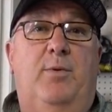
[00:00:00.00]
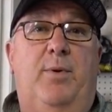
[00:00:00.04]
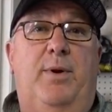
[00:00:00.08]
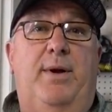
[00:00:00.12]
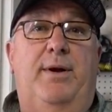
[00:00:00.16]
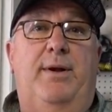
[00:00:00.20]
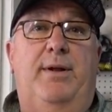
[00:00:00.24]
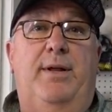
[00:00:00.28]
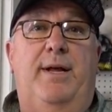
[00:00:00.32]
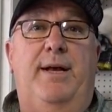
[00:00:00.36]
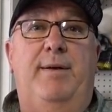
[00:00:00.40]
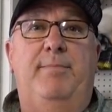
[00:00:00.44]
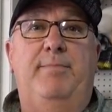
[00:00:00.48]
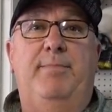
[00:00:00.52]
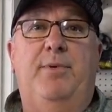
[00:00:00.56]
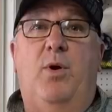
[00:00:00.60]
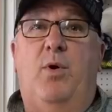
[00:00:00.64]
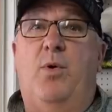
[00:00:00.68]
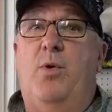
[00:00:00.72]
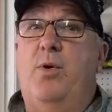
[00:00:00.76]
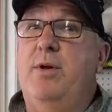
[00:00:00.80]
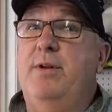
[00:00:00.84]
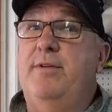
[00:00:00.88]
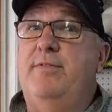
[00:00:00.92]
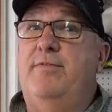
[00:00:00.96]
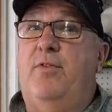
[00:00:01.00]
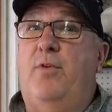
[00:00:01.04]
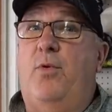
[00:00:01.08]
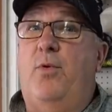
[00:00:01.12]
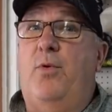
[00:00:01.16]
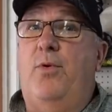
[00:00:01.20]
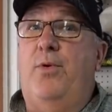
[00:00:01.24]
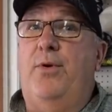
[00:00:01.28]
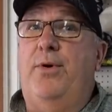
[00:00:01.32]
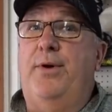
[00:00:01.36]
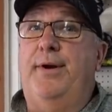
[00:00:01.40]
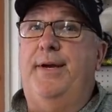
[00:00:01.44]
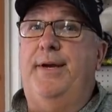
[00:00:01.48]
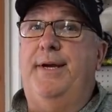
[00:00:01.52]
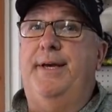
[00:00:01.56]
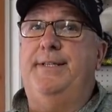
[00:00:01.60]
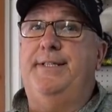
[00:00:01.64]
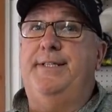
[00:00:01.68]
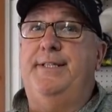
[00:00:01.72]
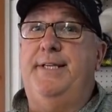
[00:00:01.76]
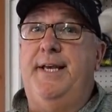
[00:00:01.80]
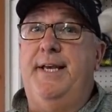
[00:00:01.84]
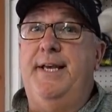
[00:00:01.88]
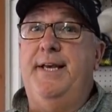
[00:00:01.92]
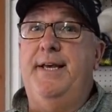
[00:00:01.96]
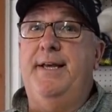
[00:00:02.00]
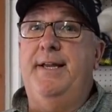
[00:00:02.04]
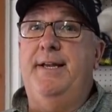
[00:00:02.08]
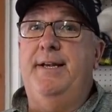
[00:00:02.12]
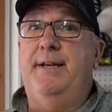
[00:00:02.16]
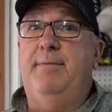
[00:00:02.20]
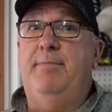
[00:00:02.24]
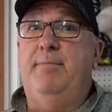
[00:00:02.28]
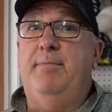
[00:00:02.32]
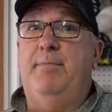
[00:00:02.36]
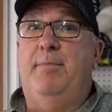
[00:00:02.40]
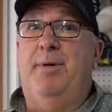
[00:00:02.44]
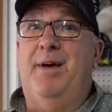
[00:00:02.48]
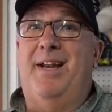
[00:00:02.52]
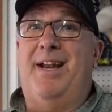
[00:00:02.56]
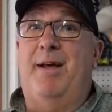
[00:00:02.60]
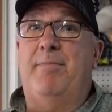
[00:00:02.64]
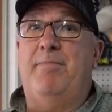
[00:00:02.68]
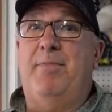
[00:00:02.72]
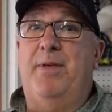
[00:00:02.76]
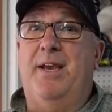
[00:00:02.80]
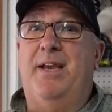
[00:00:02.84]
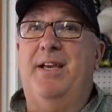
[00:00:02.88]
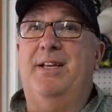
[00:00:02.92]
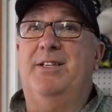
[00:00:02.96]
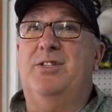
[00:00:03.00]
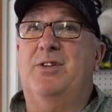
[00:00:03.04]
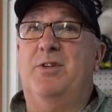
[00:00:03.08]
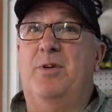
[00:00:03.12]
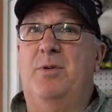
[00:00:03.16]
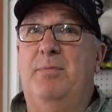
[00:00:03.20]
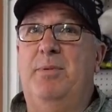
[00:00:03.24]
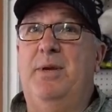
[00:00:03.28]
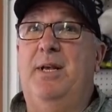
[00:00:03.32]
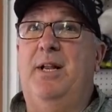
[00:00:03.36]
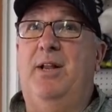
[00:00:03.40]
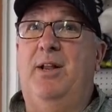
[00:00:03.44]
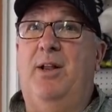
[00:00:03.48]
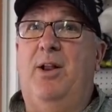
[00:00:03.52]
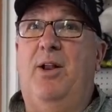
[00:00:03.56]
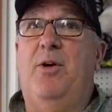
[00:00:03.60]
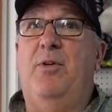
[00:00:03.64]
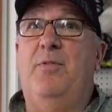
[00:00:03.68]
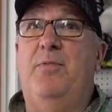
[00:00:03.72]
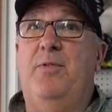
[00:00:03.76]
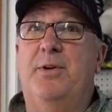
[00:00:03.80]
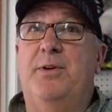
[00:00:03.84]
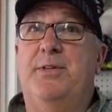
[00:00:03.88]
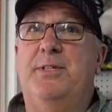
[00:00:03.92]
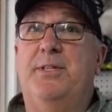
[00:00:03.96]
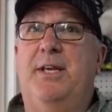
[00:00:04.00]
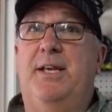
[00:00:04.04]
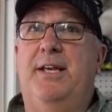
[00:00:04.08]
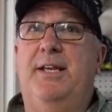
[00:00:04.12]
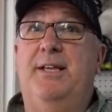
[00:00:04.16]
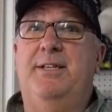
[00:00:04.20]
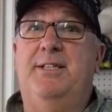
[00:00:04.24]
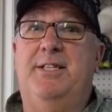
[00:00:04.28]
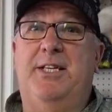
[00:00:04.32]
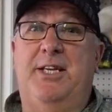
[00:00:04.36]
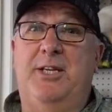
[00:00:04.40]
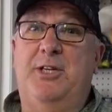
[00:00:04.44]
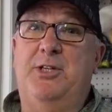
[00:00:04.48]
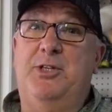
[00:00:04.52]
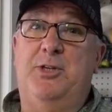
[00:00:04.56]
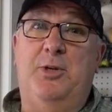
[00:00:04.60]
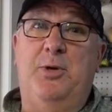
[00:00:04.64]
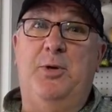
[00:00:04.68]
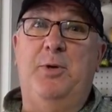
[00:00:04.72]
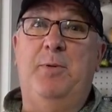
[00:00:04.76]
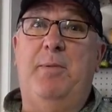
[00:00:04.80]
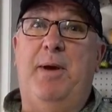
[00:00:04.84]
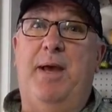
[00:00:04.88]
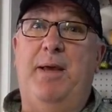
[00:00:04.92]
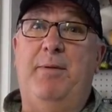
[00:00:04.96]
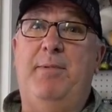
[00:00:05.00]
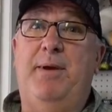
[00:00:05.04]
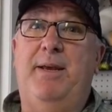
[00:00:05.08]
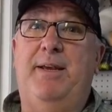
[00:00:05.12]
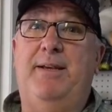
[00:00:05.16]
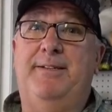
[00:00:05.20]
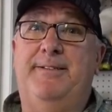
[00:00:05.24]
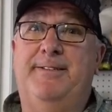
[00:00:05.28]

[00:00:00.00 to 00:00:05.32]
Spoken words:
Well, I'm going for a 10, but I think it's going to be a little over a 10. 10-2 maybe.